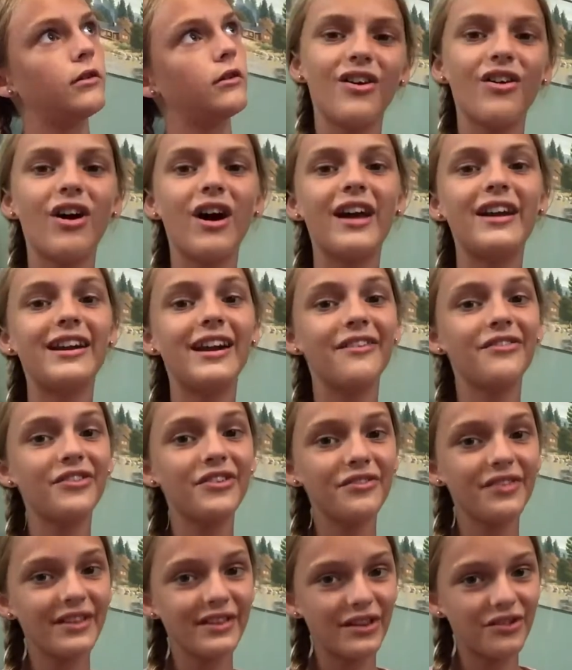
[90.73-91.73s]
Another
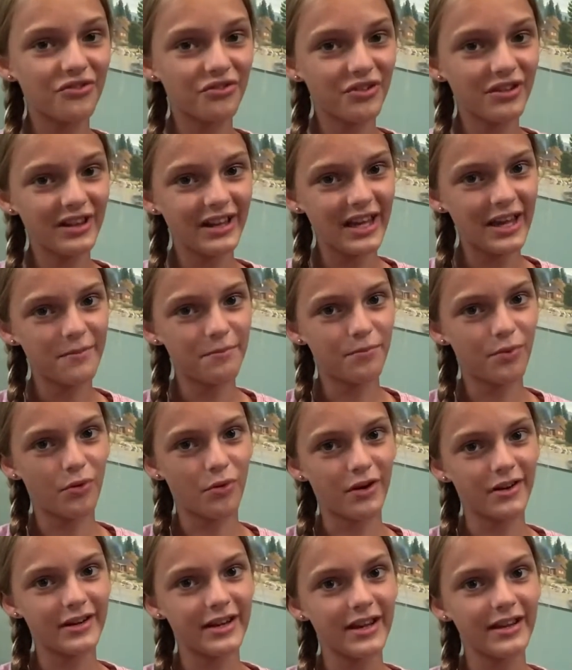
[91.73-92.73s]
thing that's really
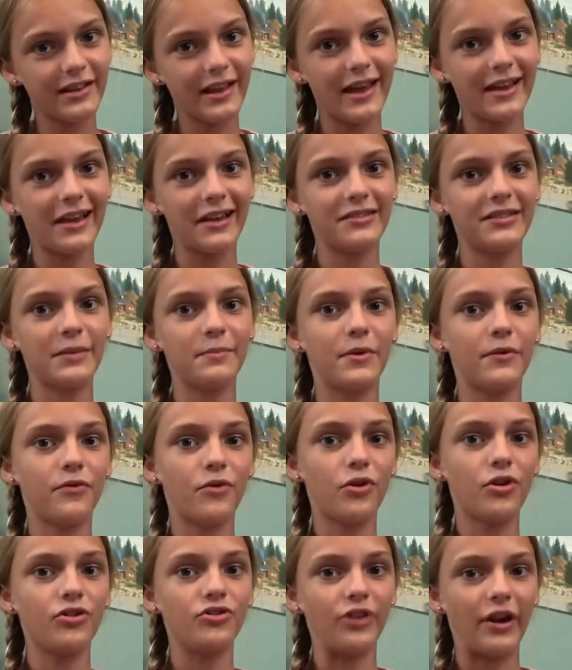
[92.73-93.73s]
important, like I said before,
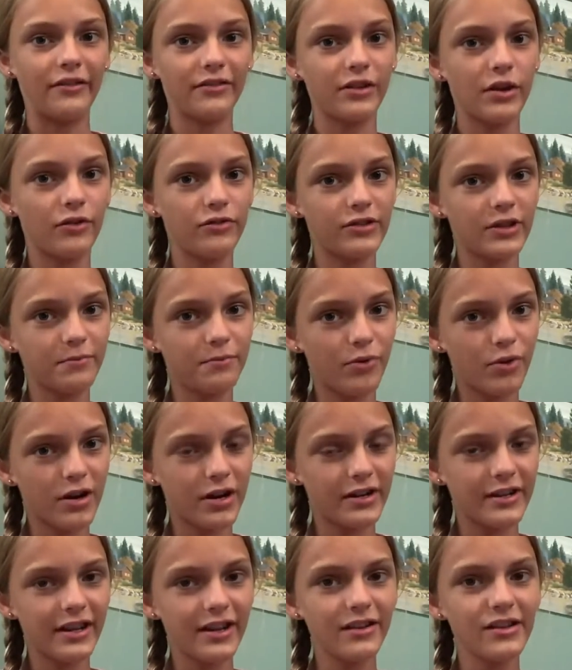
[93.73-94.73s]
dress code's
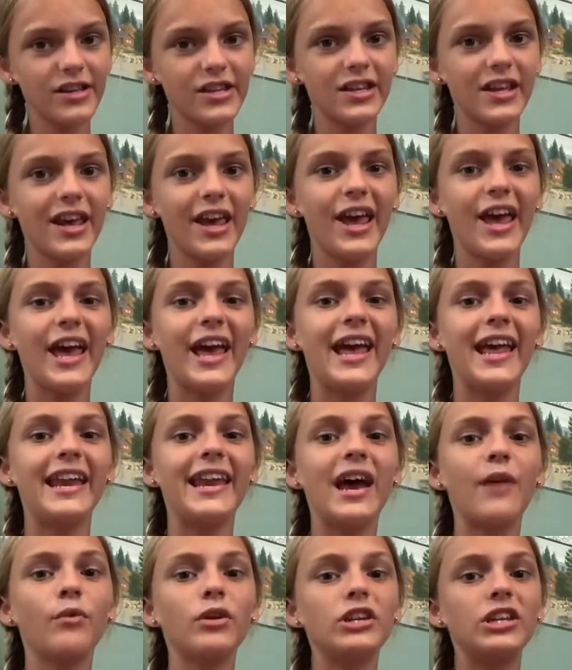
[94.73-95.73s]
important. Now,
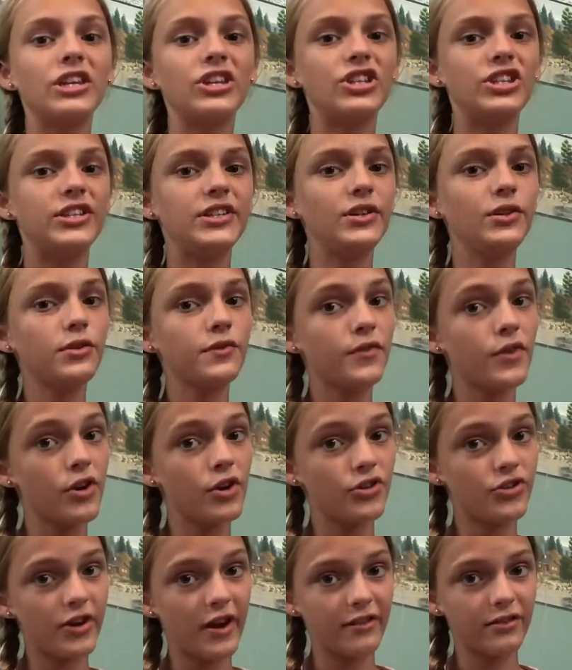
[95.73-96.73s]
what to choose for your
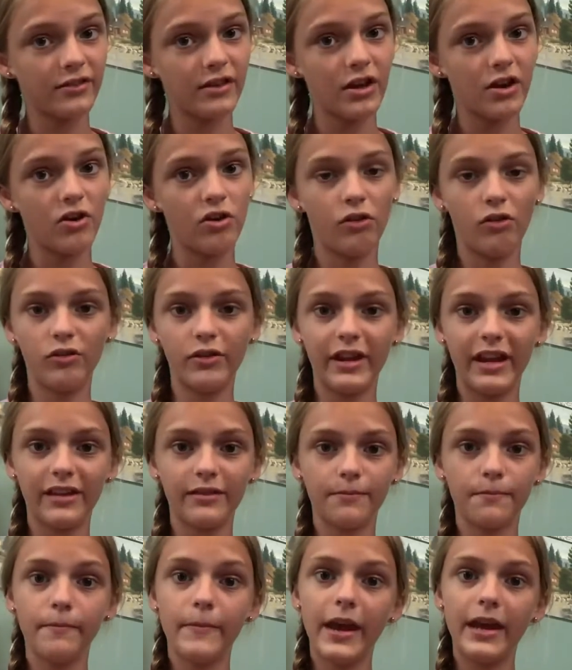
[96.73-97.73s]
dress code is
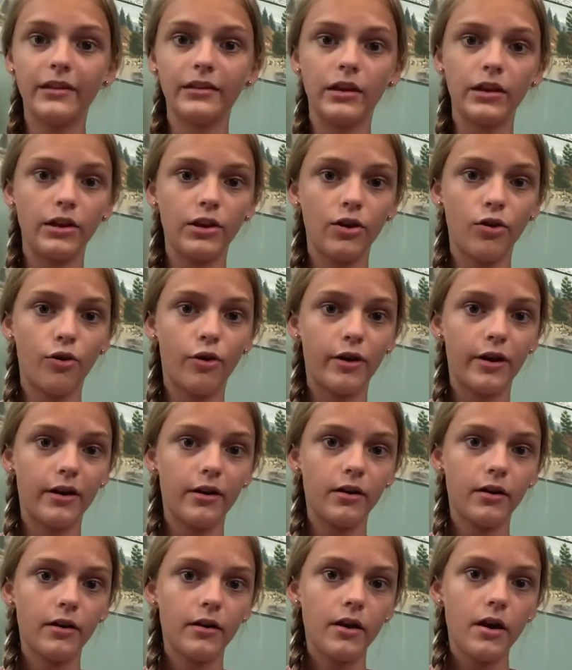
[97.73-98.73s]
mainly your
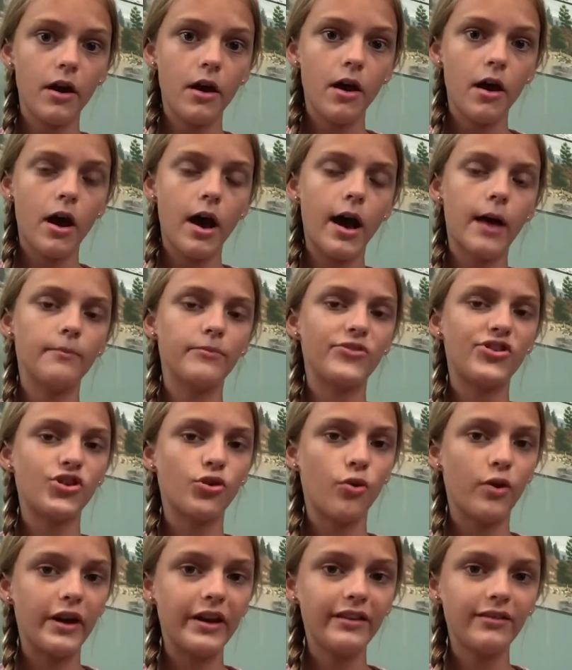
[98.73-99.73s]

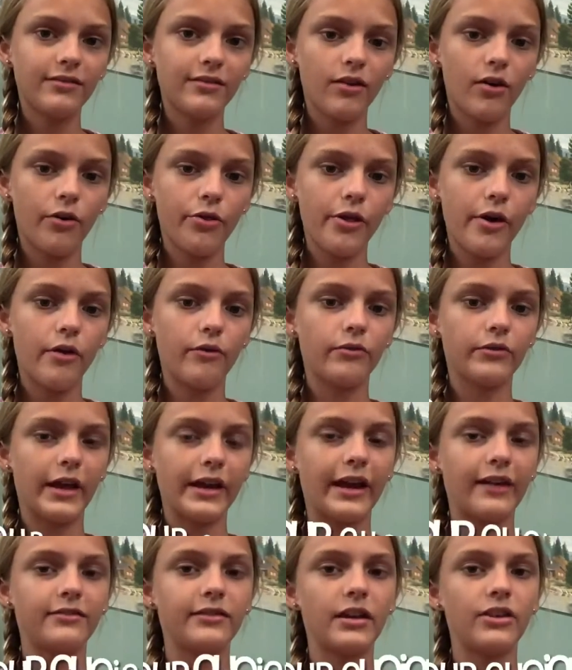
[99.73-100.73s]
choice, although, like I
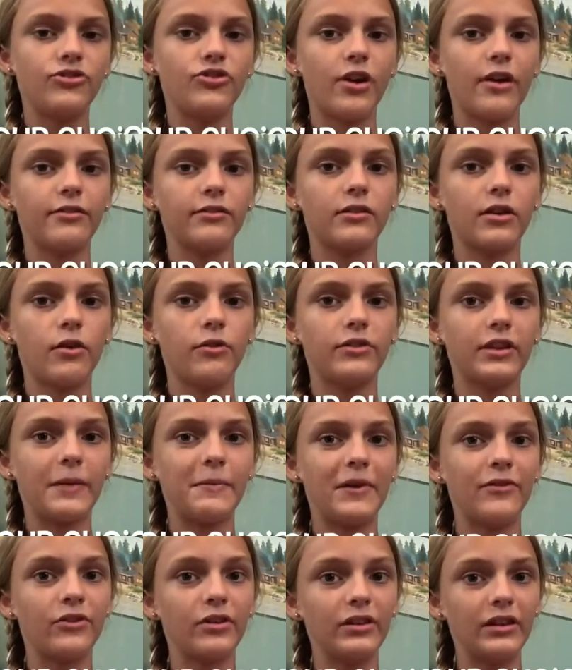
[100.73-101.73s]
said, dress codes can be
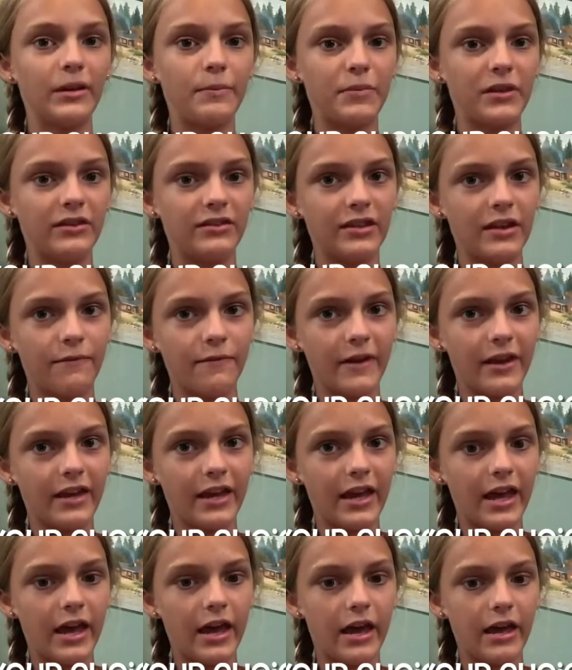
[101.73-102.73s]
really specific
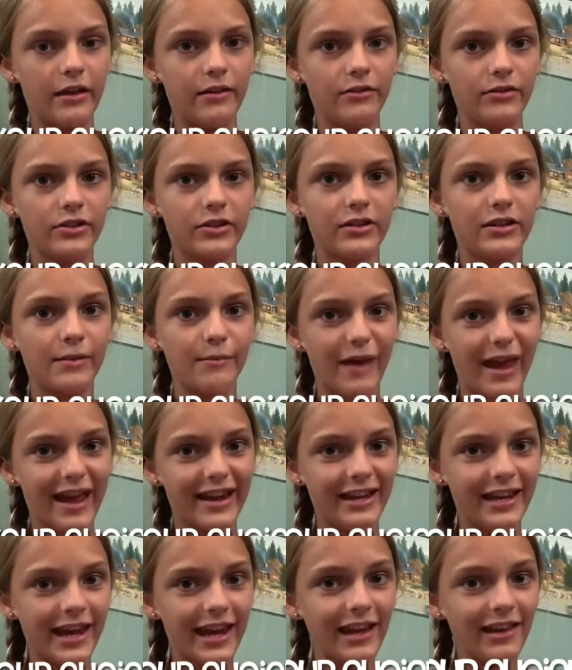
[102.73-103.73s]
and
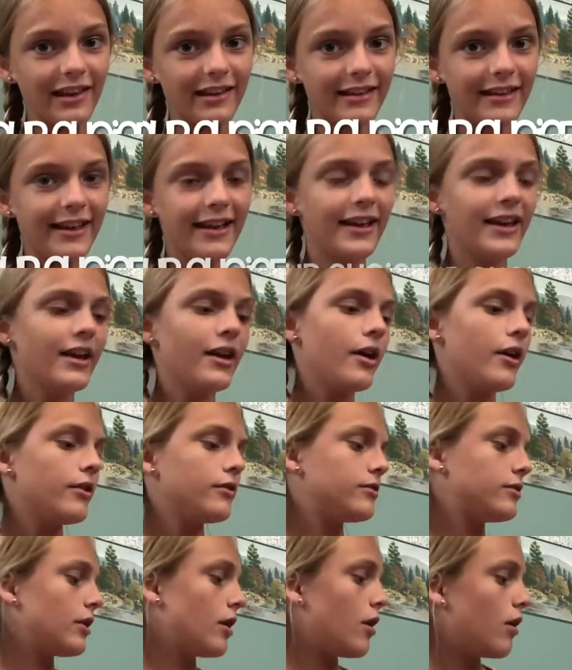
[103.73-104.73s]
demanding.
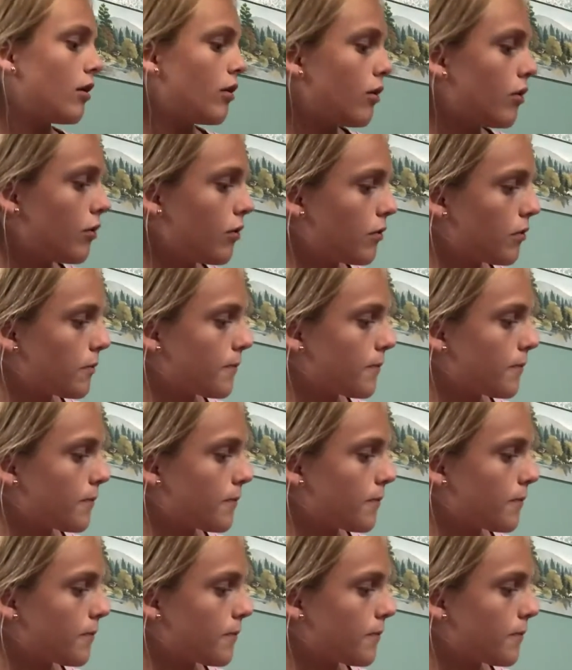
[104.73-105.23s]
So